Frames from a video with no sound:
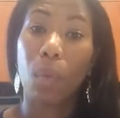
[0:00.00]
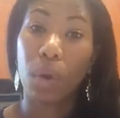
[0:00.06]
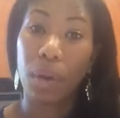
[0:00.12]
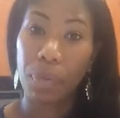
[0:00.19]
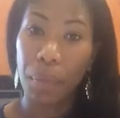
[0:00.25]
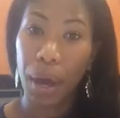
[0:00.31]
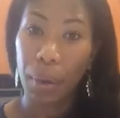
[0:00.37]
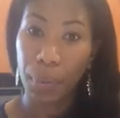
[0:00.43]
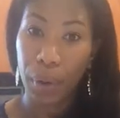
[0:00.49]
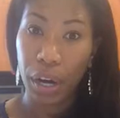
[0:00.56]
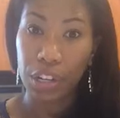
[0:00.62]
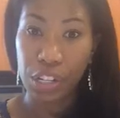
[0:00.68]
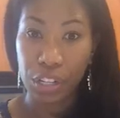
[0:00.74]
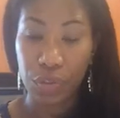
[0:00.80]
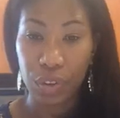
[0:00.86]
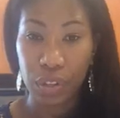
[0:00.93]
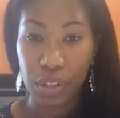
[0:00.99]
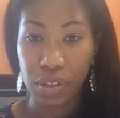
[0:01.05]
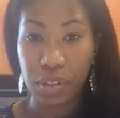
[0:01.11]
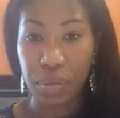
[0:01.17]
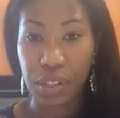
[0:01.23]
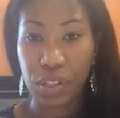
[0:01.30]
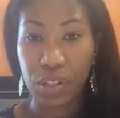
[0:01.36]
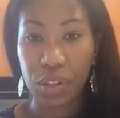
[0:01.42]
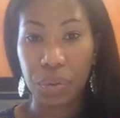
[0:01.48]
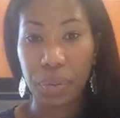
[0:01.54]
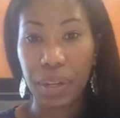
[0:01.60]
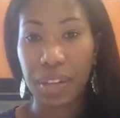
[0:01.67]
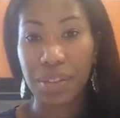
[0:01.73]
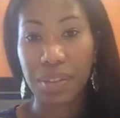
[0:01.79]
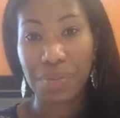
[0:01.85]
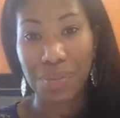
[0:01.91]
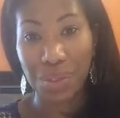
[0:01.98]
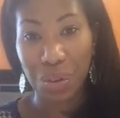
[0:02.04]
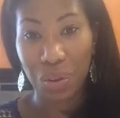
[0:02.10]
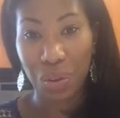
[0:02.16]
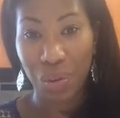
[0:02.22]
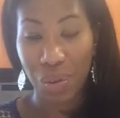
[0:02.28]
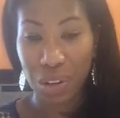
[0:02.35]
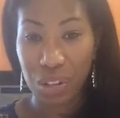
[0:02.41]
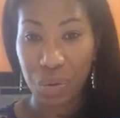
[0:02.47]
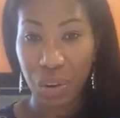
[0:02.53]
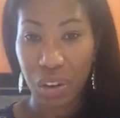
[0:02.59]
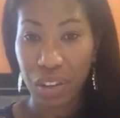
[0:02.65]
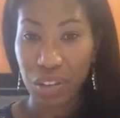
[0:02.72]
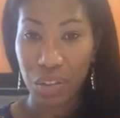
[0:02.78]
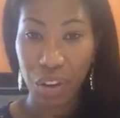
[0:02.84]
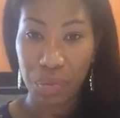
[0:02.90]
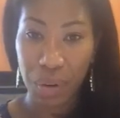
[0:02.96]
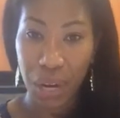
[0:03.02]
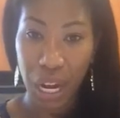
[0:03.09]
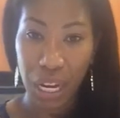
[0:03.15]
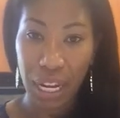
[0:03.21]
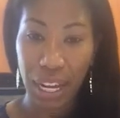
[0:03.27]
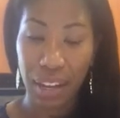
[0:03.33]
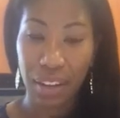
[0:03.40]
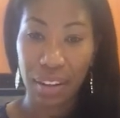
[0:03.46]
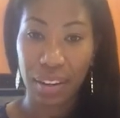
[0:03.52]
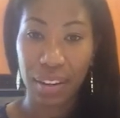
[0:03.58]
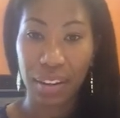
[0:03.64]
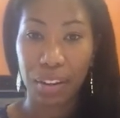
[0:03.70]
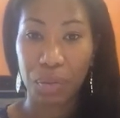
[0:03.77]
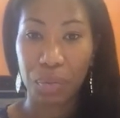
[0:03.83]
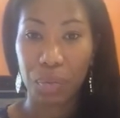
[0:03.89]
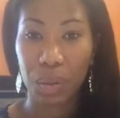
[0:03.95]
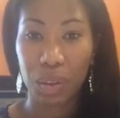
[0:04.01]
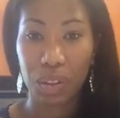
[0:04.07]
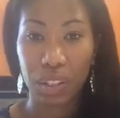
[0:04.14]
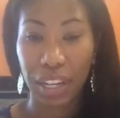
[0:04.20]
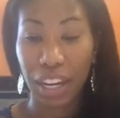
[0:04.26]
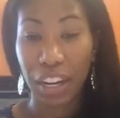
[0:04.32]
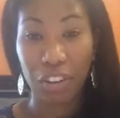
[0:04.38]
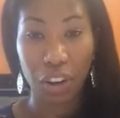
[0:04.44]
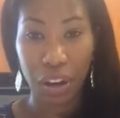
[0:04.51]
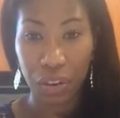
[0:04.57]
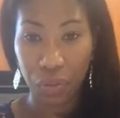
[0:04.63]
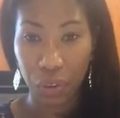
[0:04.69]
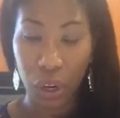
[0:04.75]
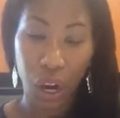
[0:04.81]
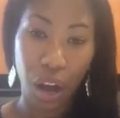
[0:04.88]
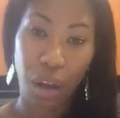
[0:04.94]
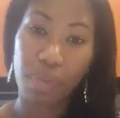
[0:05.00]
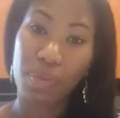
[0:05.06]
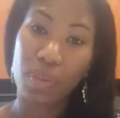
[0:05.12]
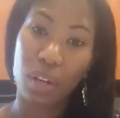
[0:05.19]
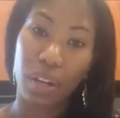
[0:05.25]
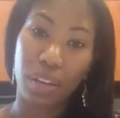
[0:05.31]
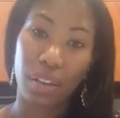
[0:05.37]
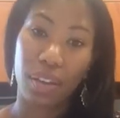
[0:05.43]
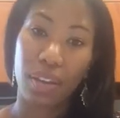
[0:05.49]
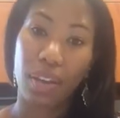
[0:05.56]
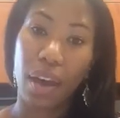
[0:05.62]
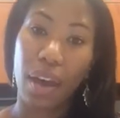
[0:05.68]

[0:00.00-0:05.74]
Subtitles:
my project for this semester, because I'm still in coursework, so I'm not at getting ready for comps or anything